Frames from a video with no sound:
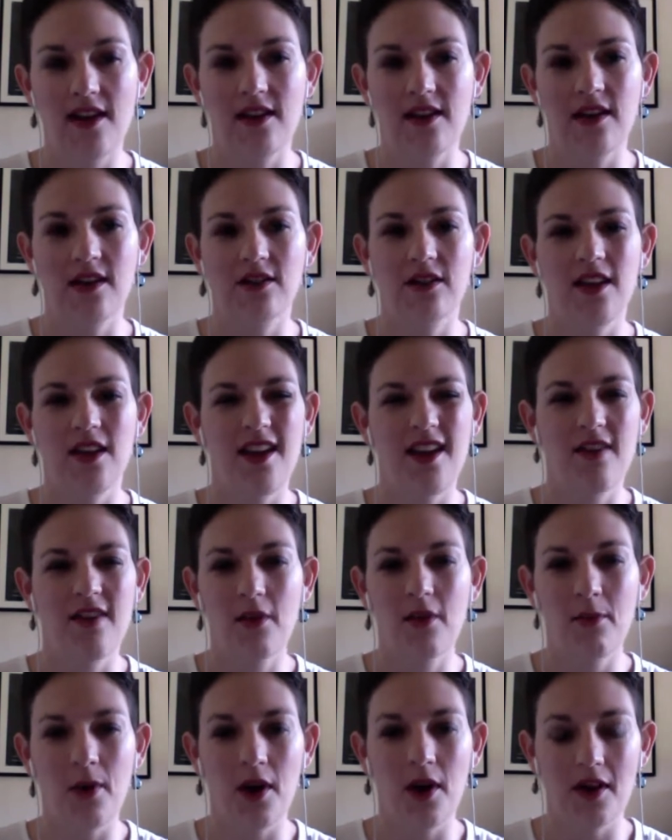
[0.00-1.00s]
in
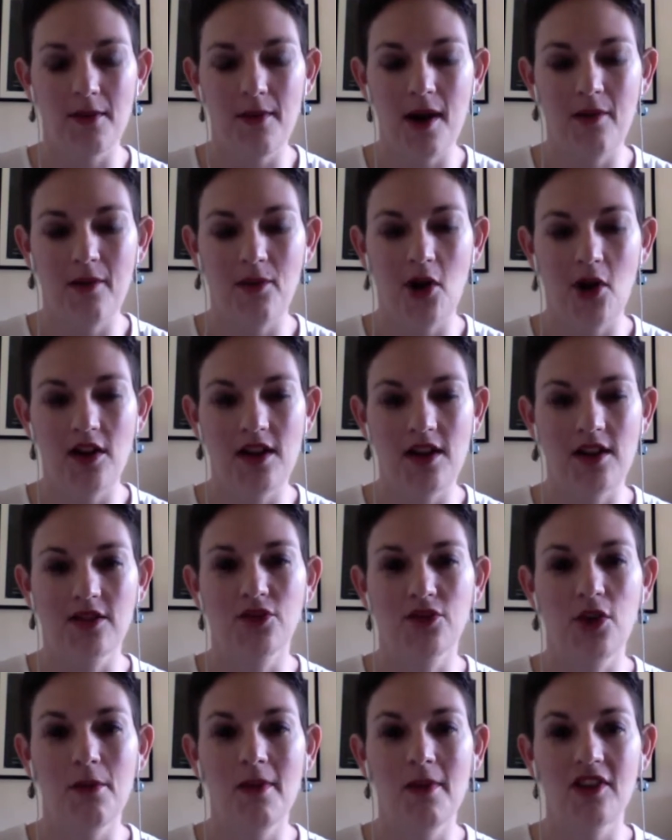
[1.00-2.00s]
every part of my body and
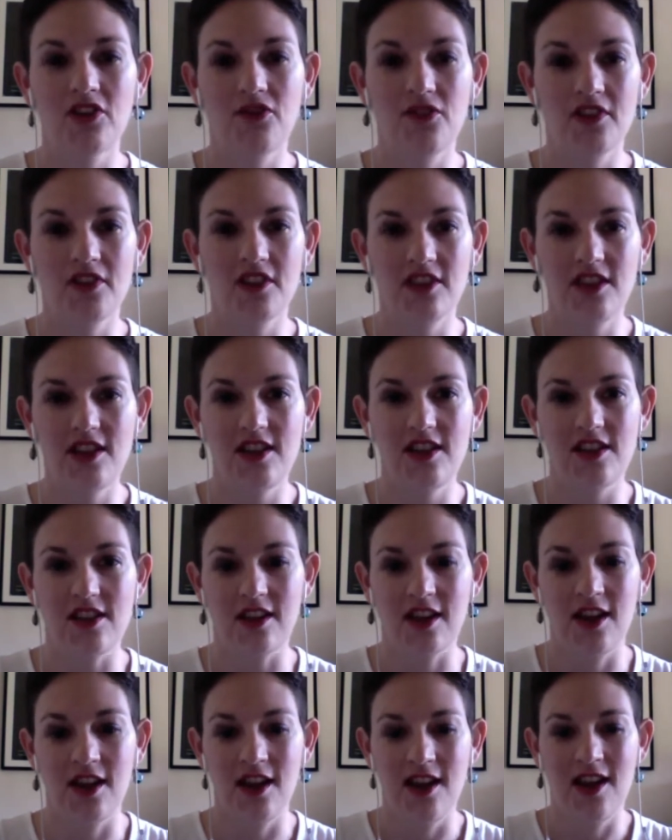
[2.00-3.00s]
so much
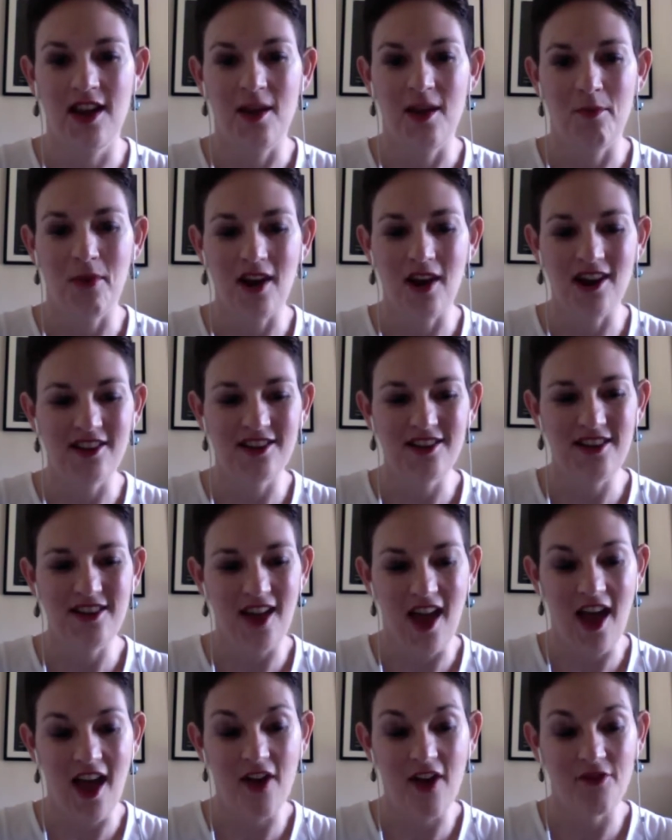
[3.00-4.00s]
fatigue, but I
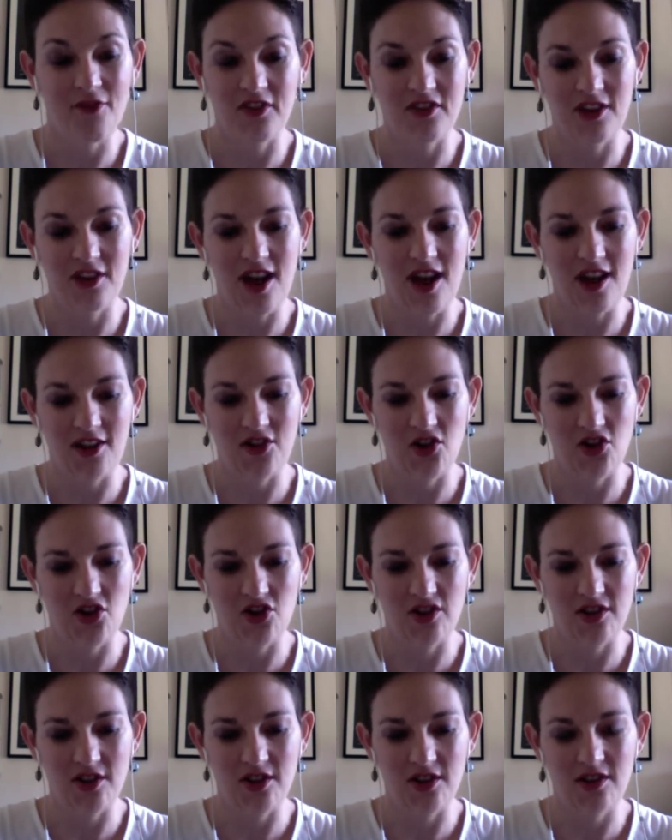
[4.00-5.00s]
didn't have a
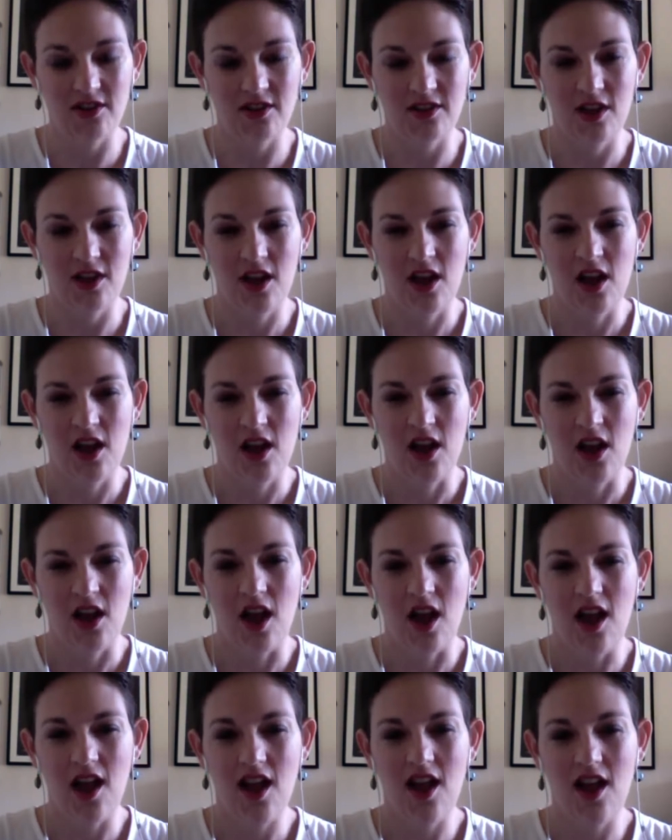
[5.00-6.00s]
diagnosis.
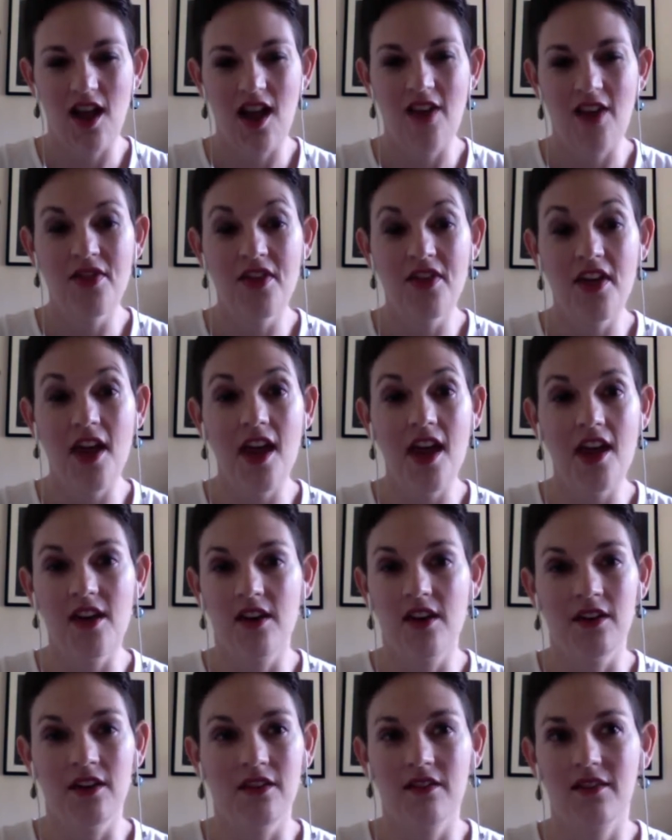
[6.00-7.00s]
And
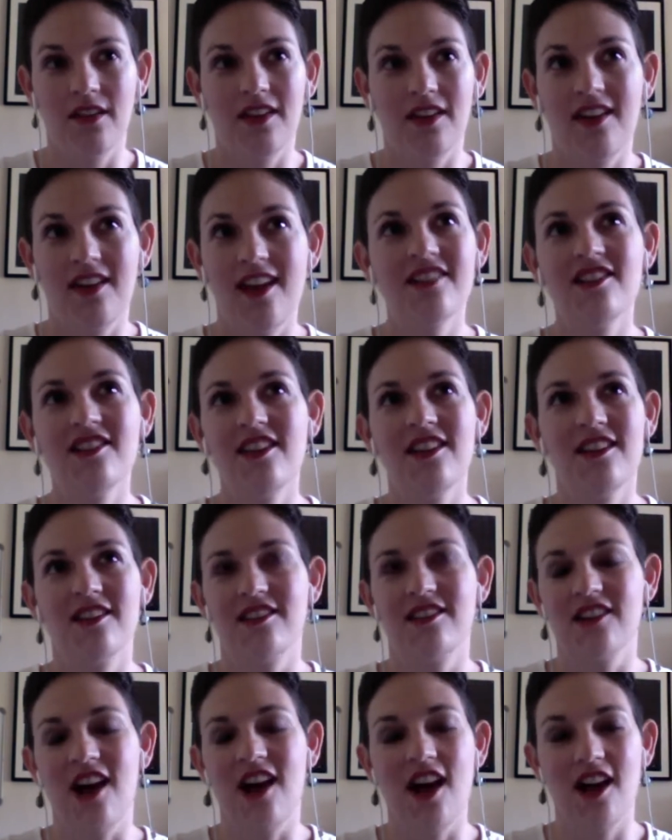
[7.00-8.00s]
then
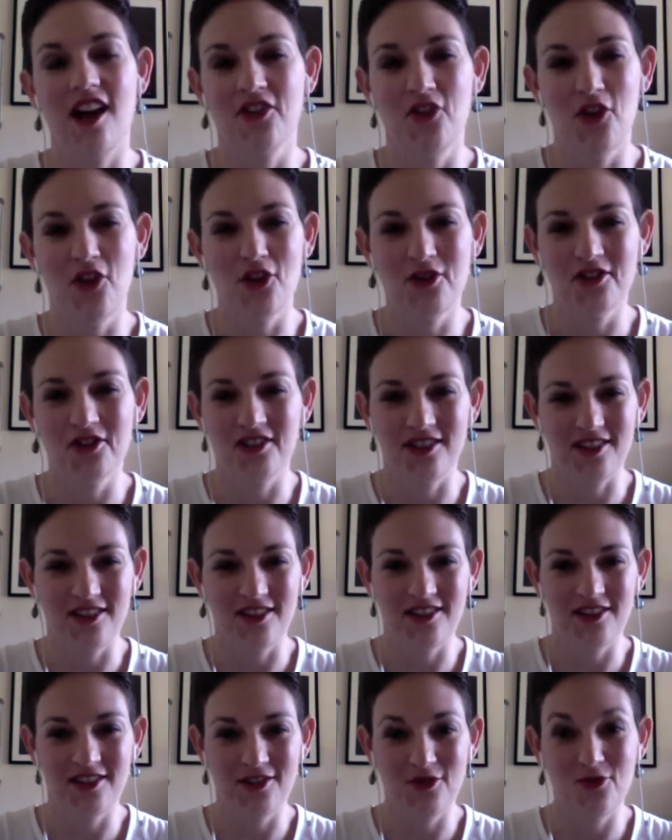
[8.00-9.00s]
getting the
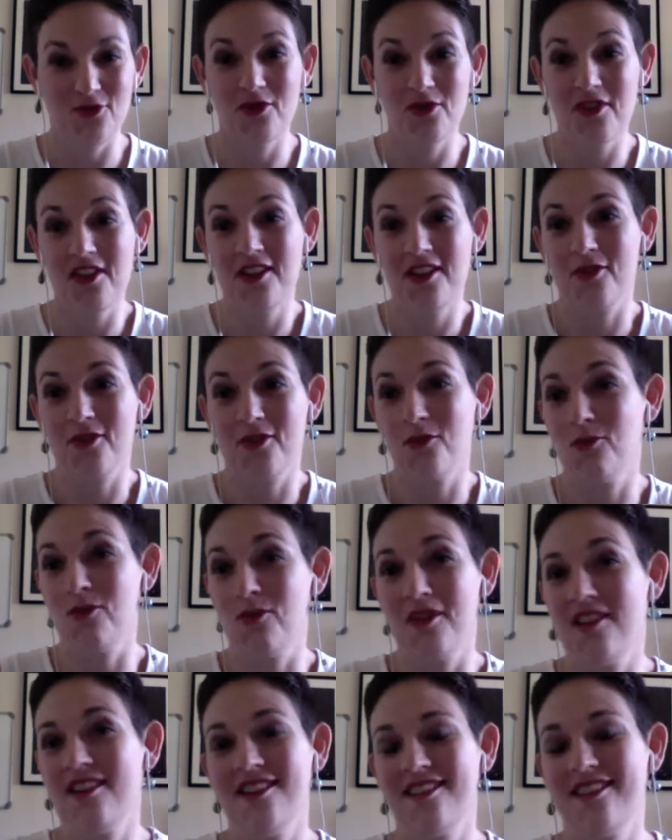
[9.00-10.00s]
diagnosis you'd think would
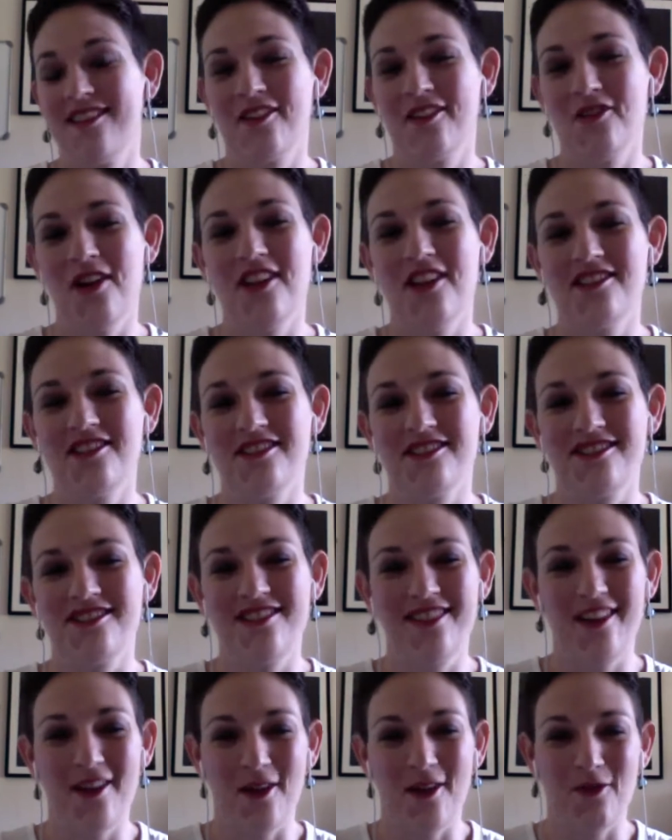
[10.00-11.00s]
be the greatest
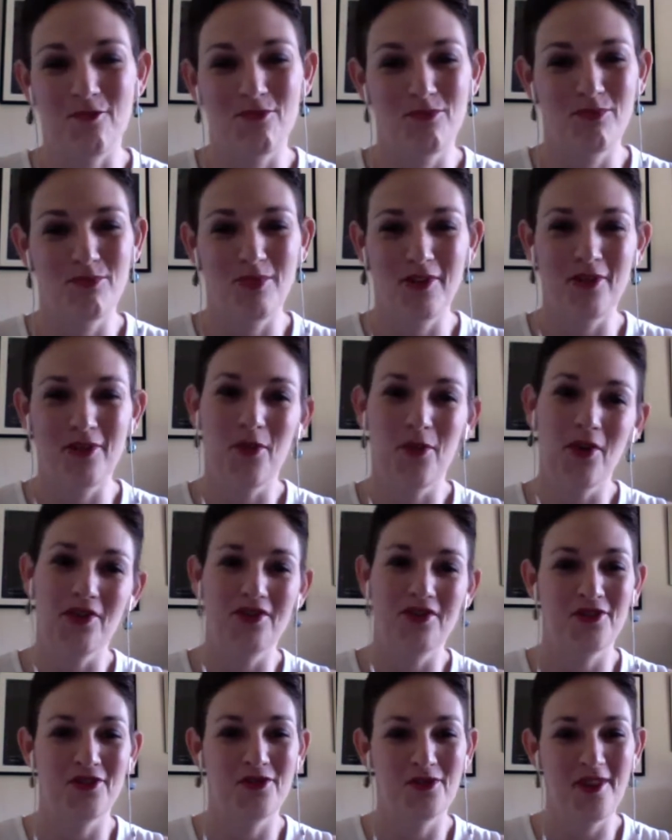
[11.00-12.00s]
thing, but it
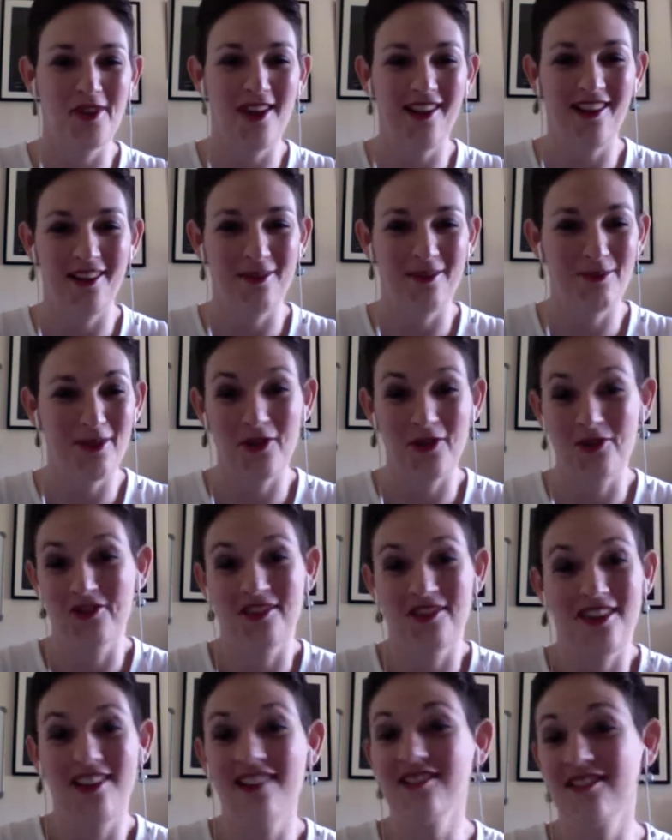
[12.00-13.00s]
wasn't really, because
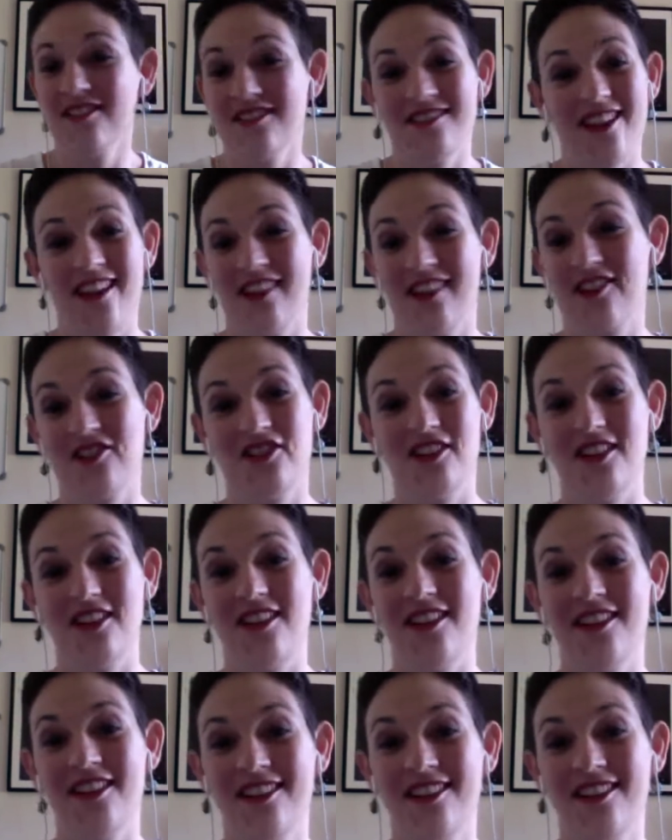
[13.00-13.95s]
there isn't actually,